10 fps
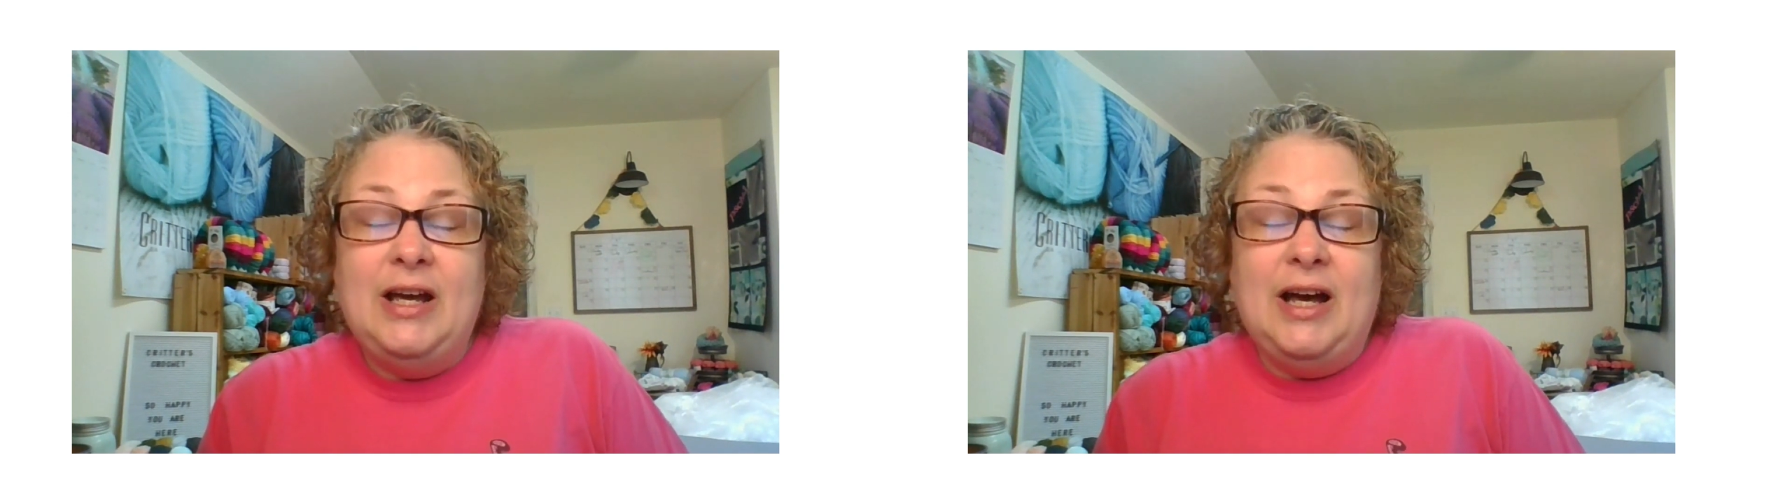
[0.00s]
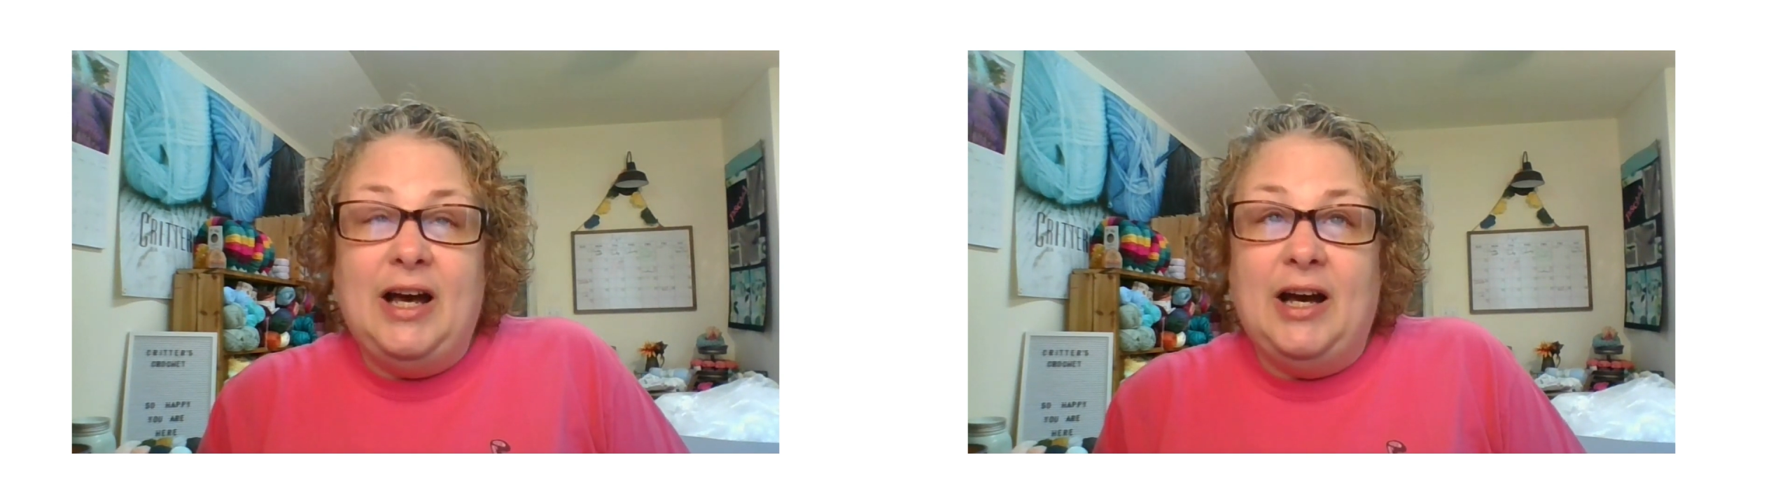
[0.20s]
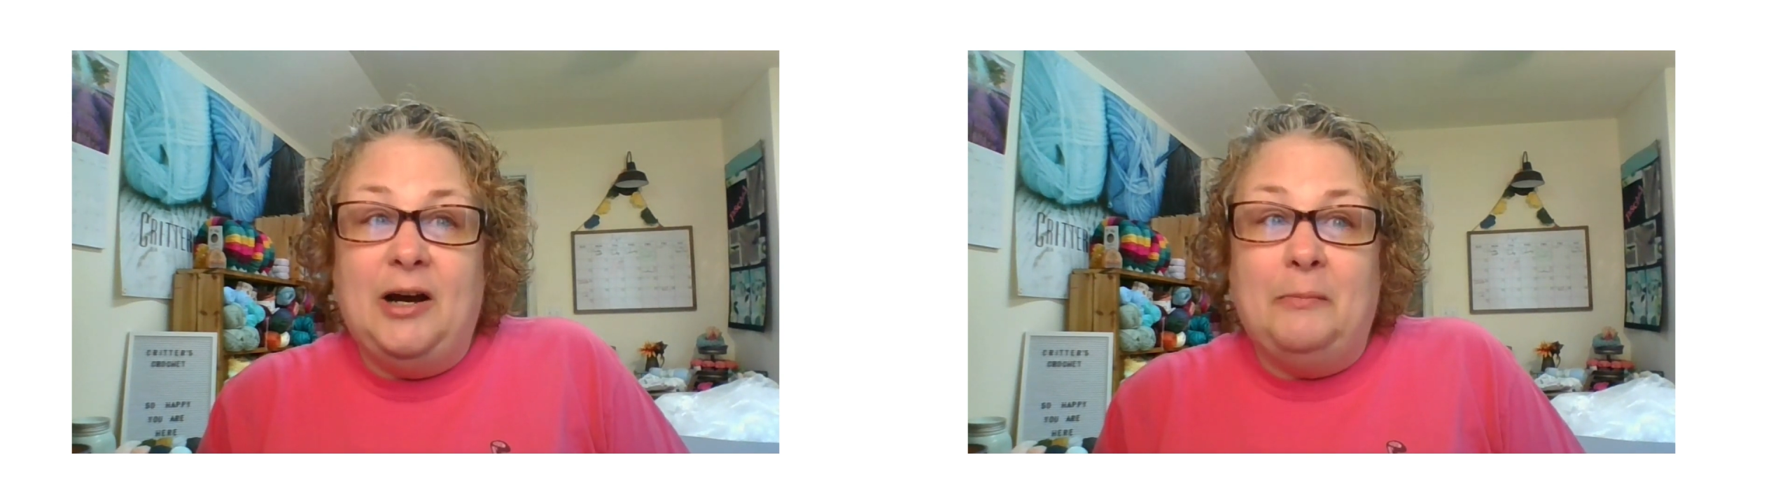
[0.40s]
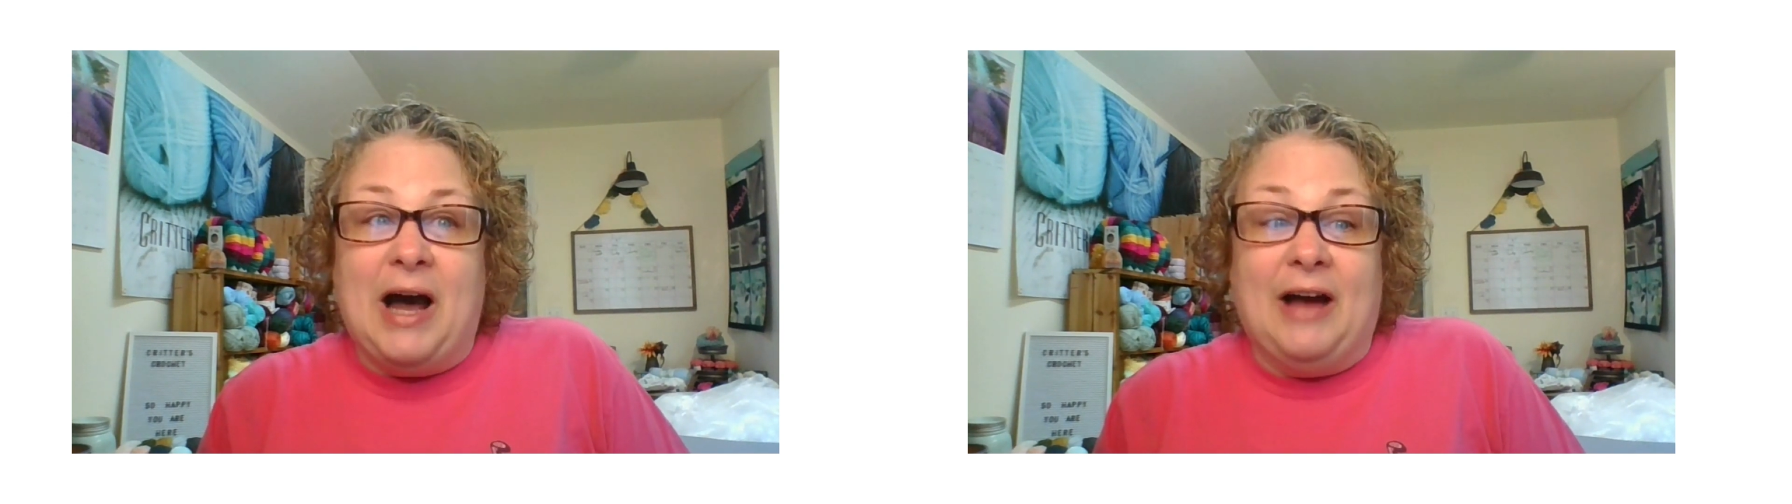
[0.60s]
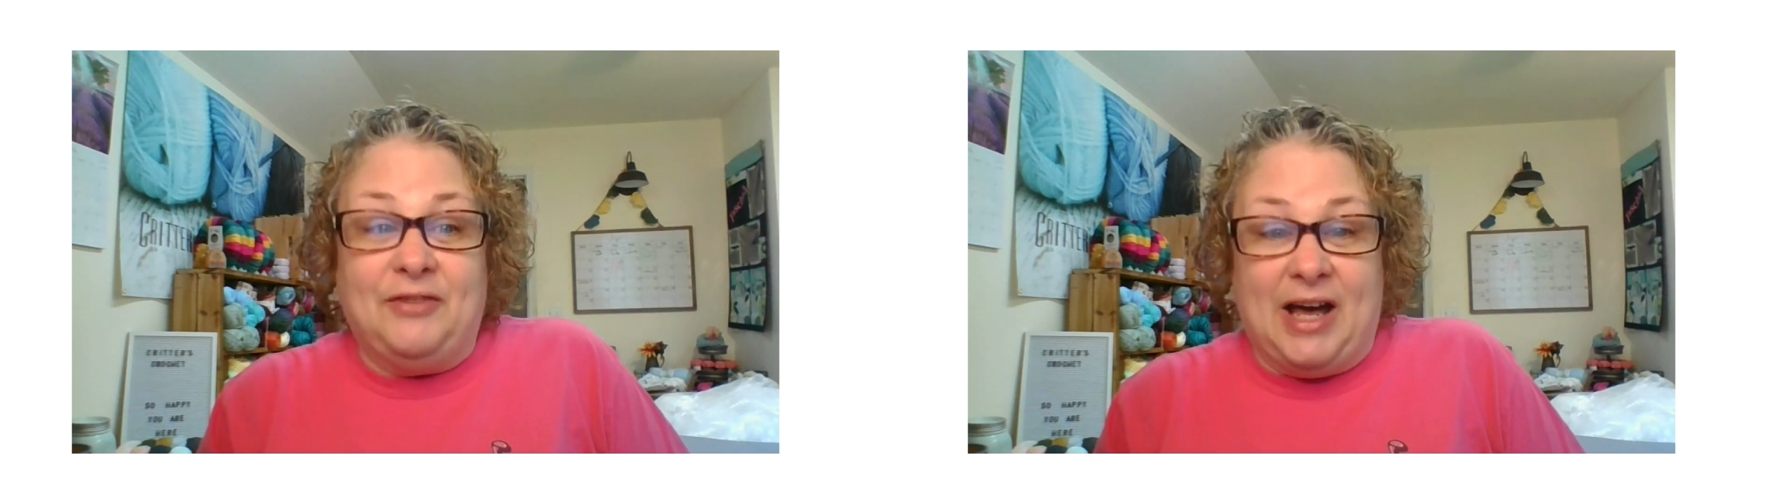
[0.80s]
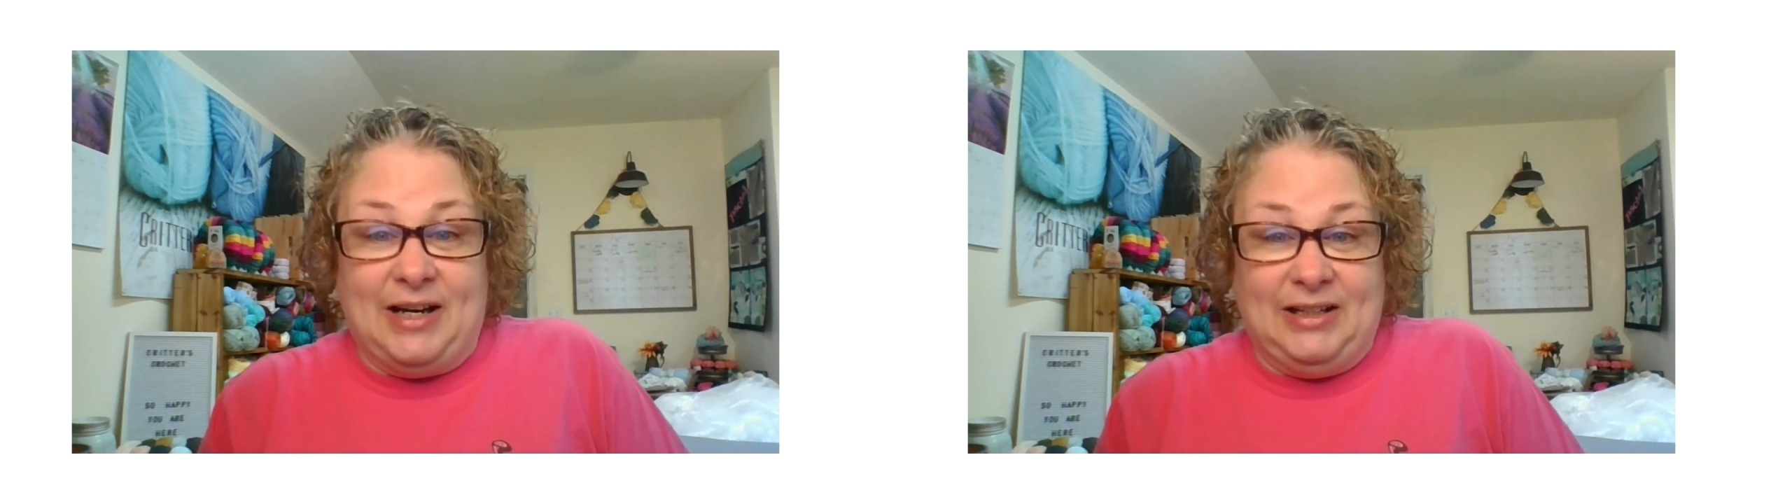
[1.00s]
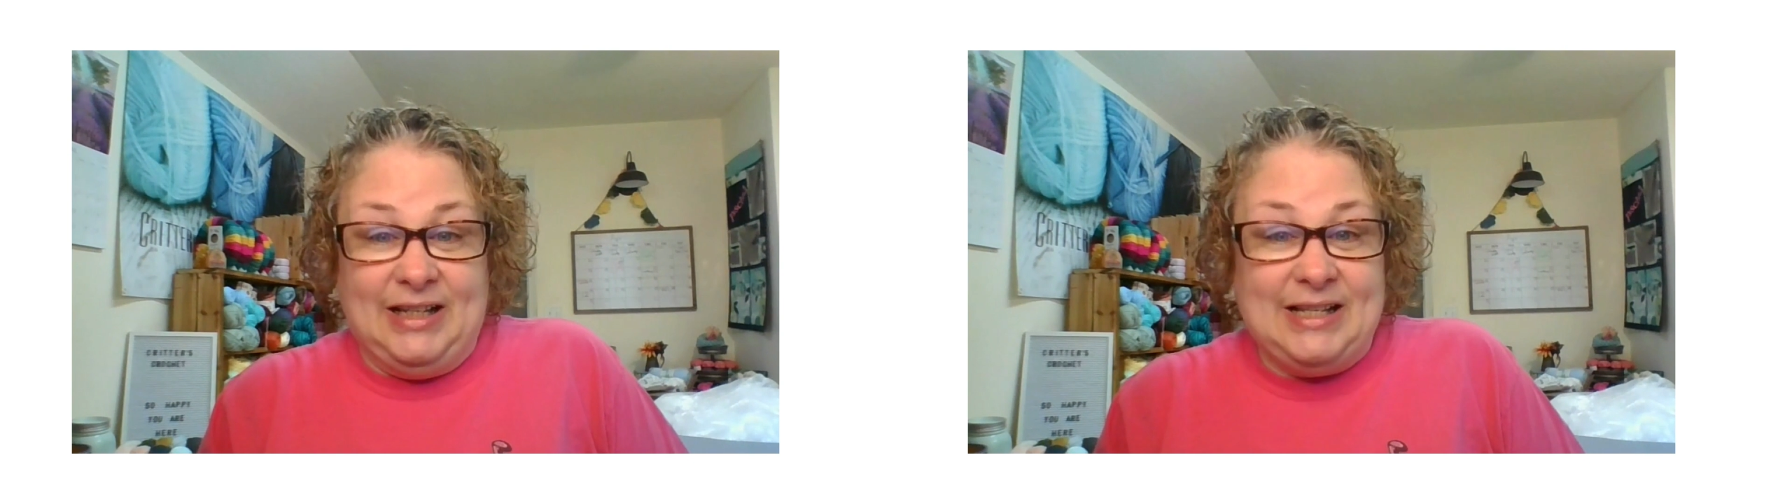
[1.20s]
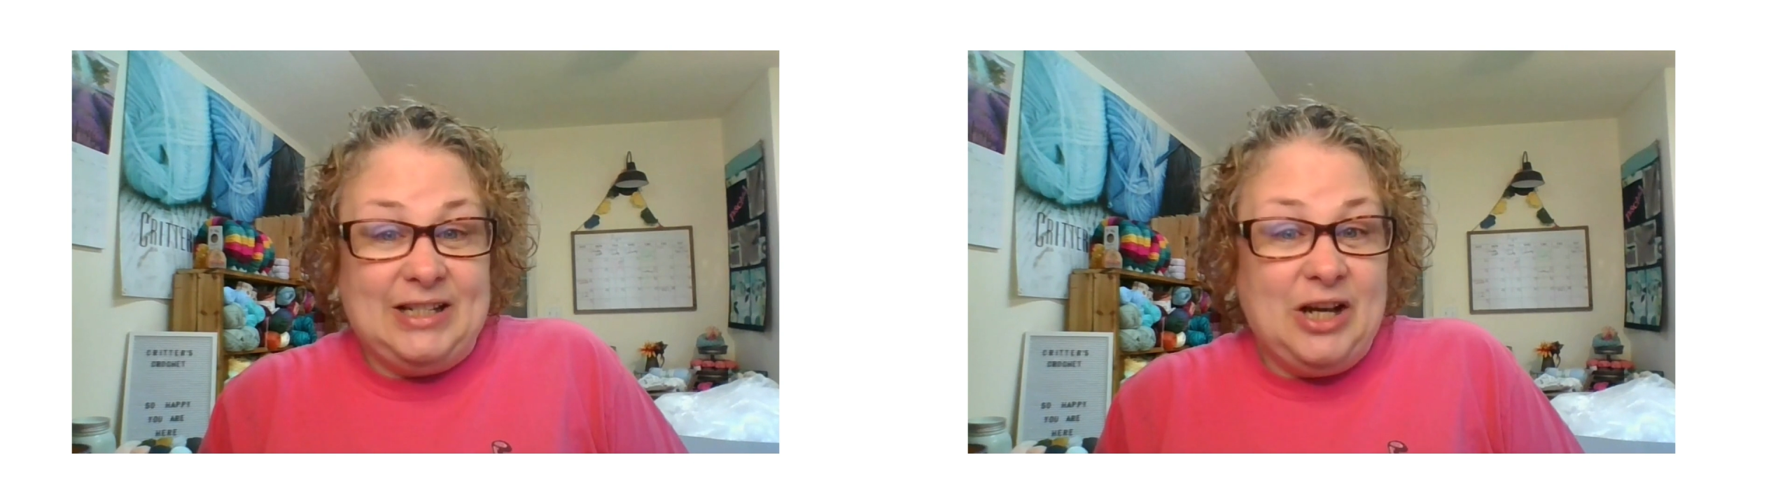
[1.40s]
um, I've got a
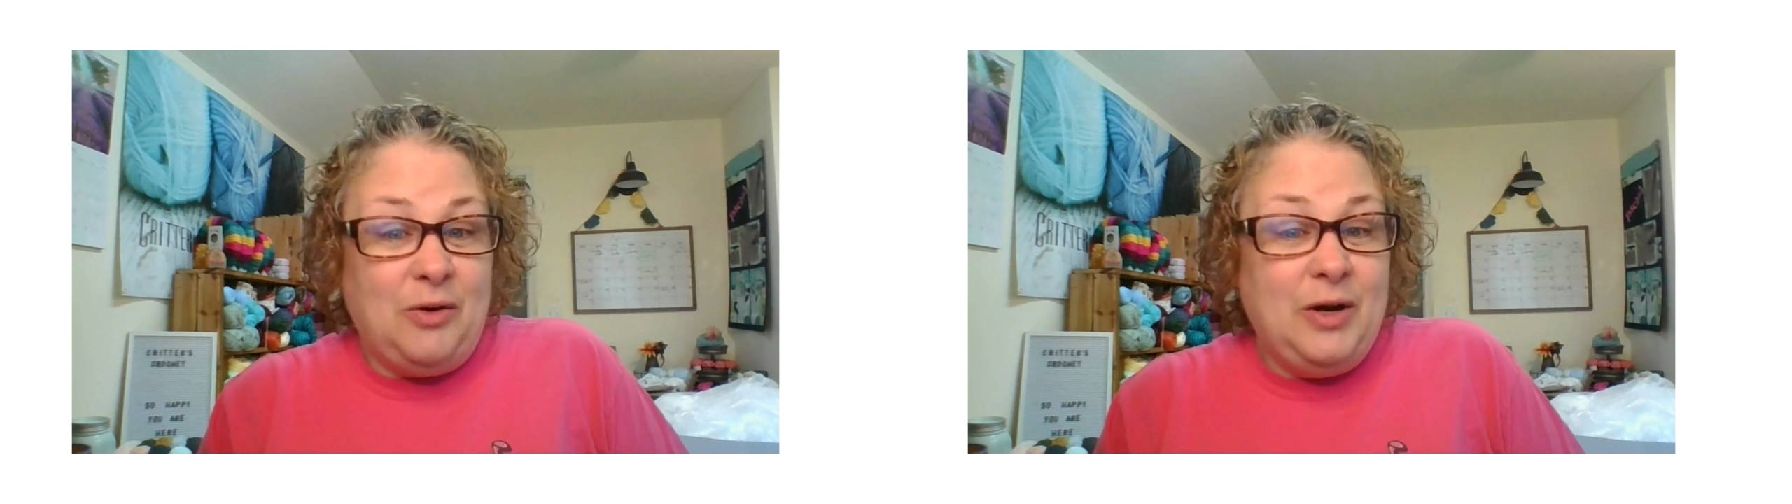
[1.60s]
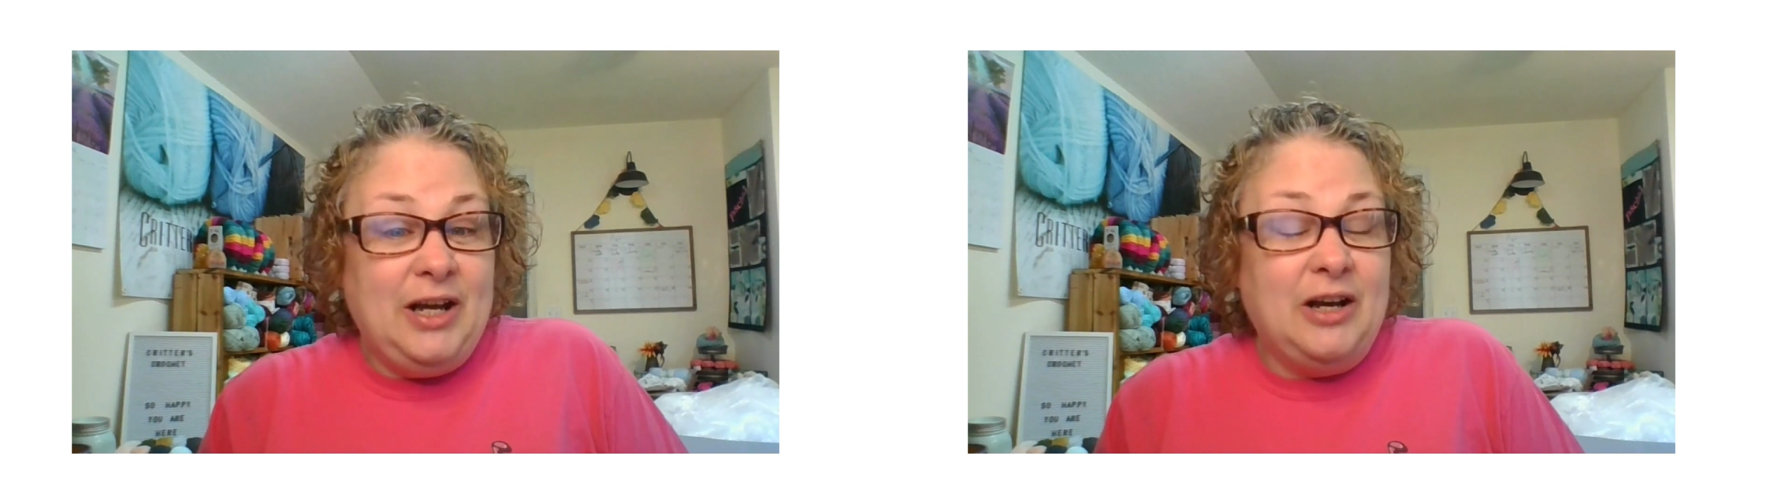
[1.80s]
list going